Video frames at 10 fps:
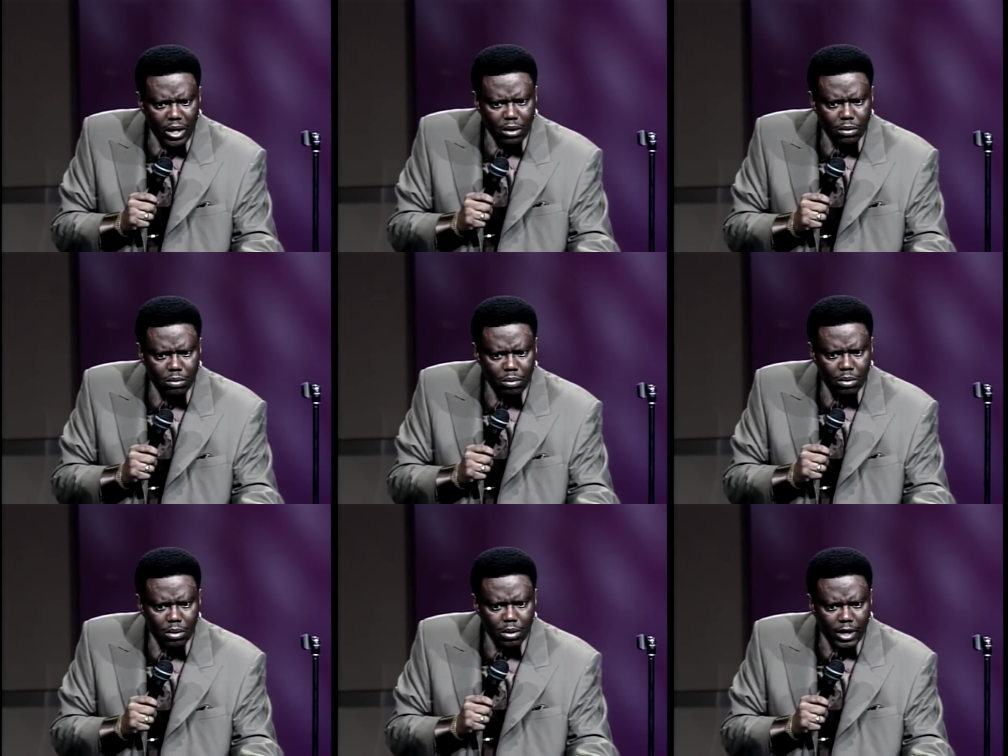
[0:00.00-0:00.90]
eat.
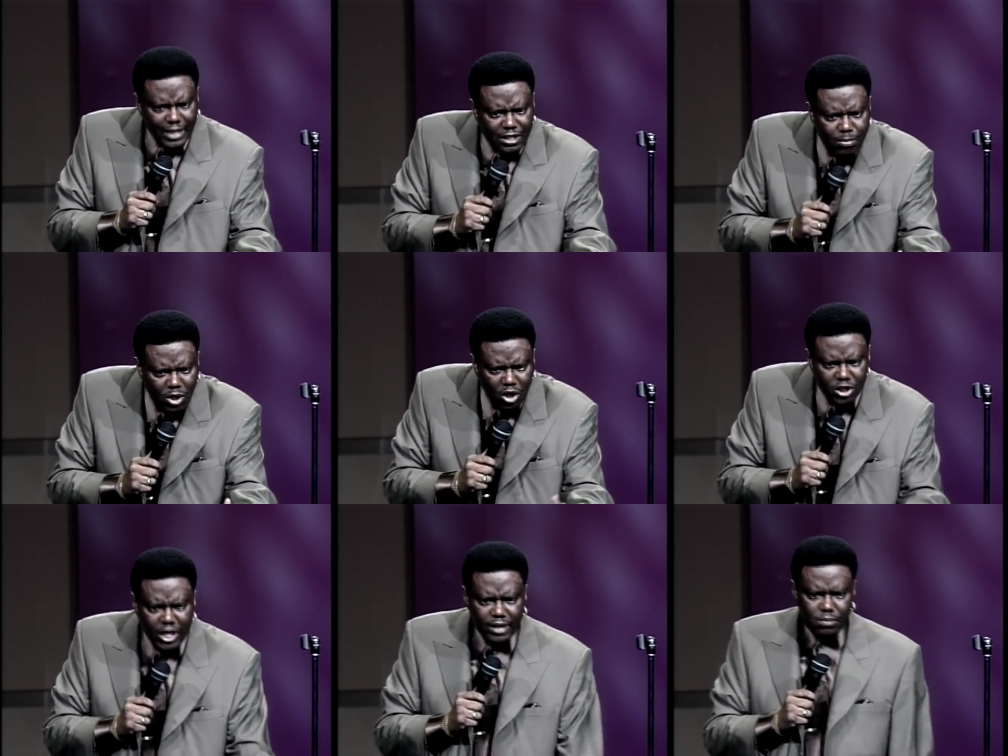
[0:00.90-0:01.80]
Ain't that some
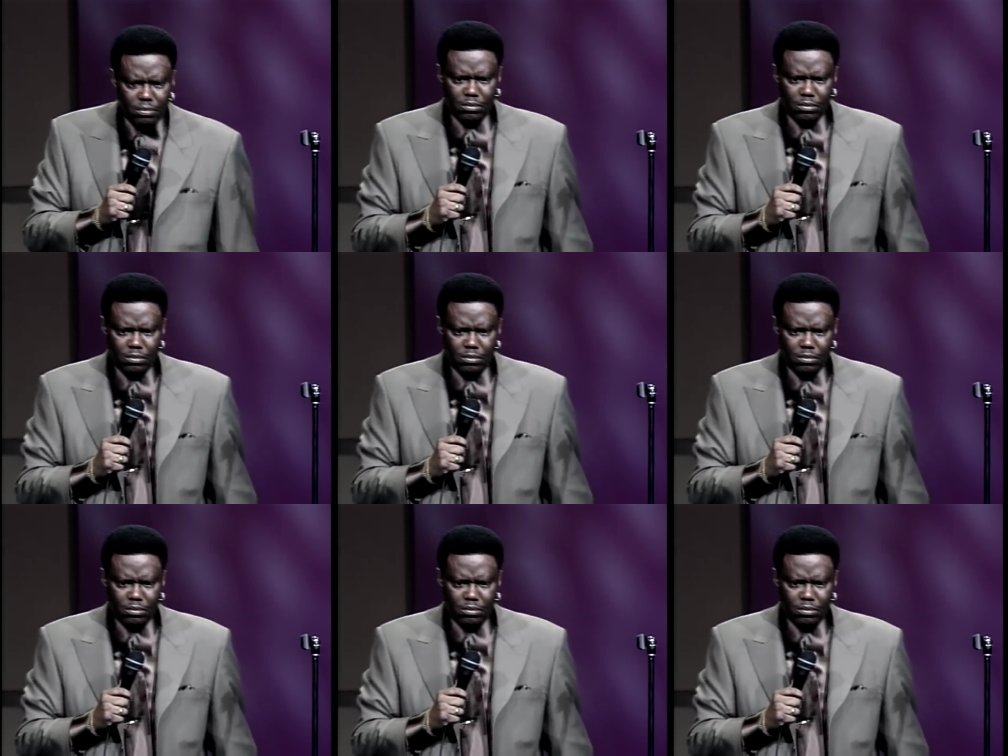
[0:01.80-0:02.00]
bullshit?